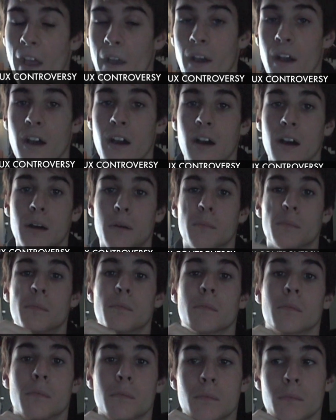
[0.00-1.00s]

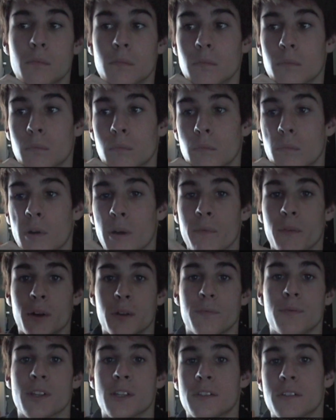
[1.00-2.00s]
Um, I'm
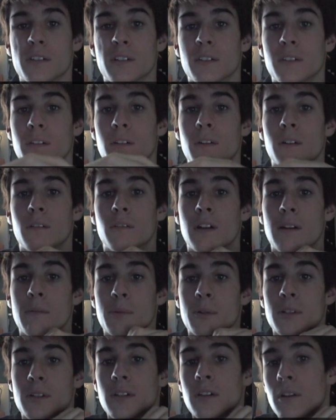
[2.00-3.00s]
wearing Vista and
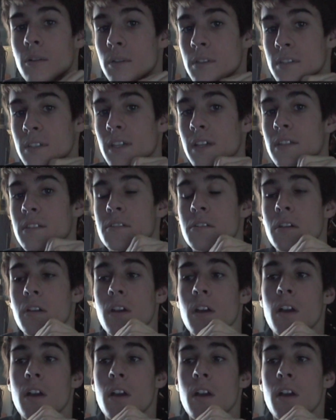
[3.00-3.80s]
Leopard OS X.